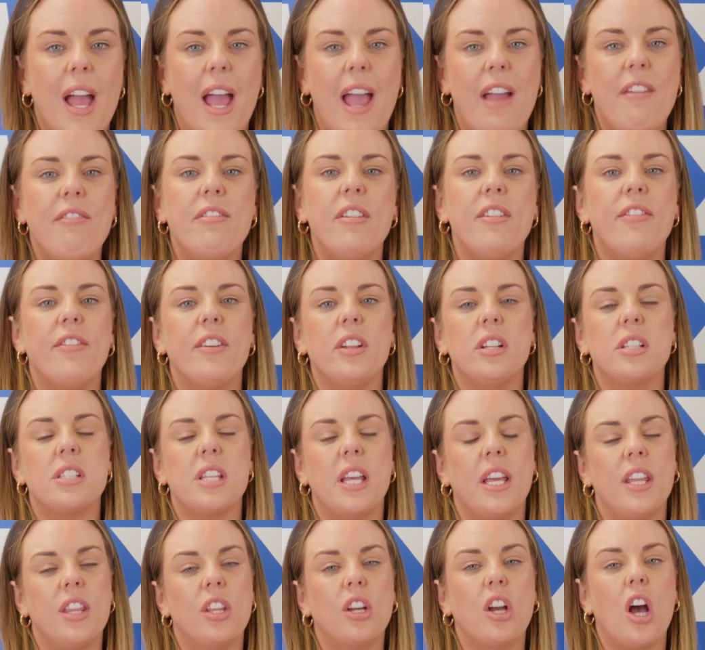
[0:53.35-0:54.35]
Every filter
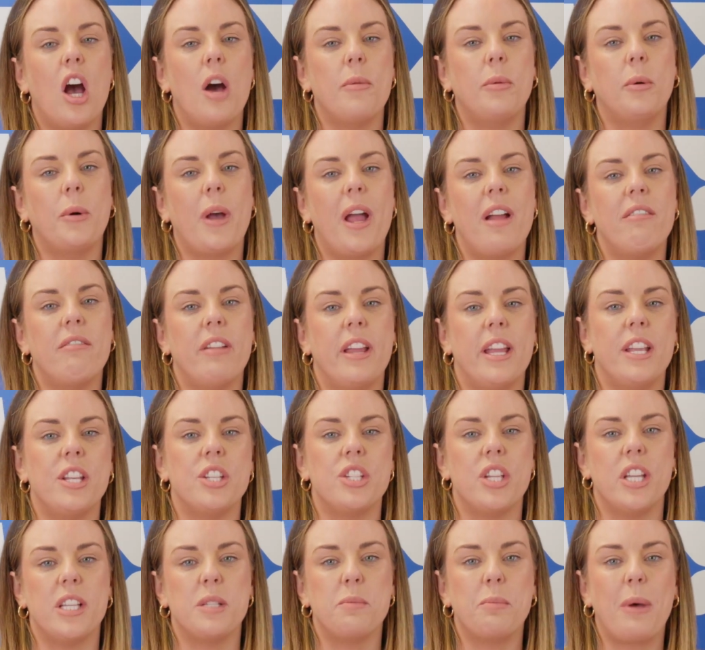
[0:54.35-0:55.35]
in the CarboAir
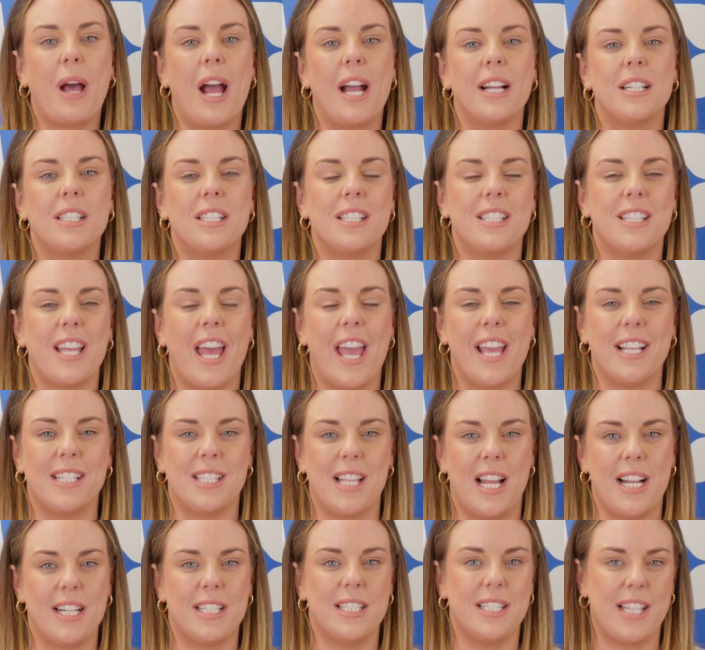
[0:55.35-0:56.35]
range is packed to
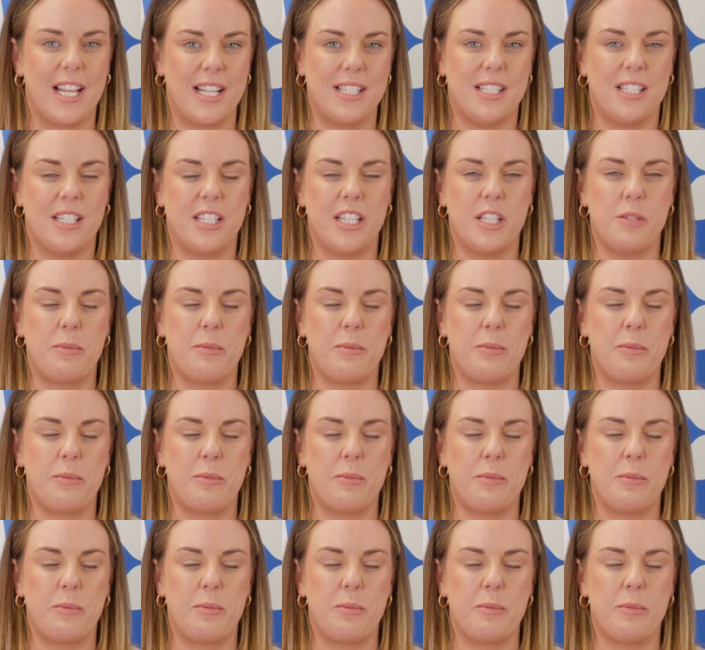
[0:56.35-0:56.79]
exact density